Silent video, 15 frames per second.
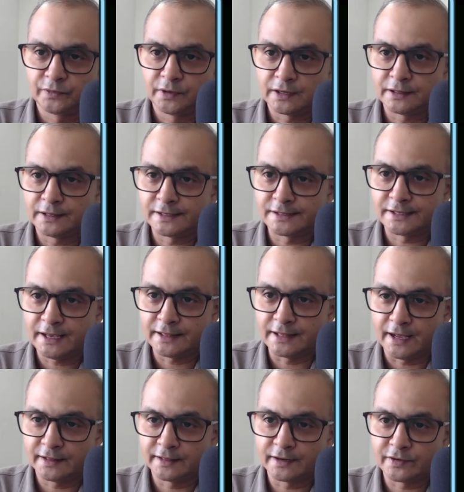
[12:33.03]
They say
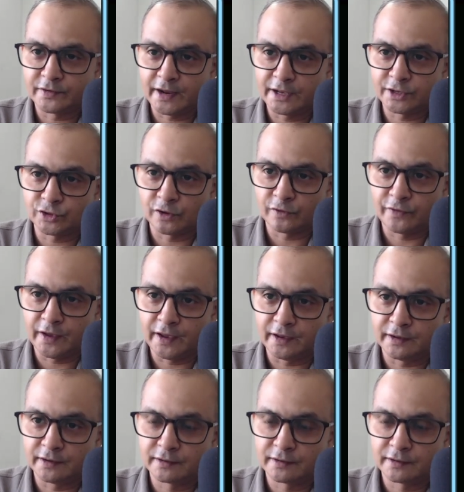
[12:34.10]
that the trace of A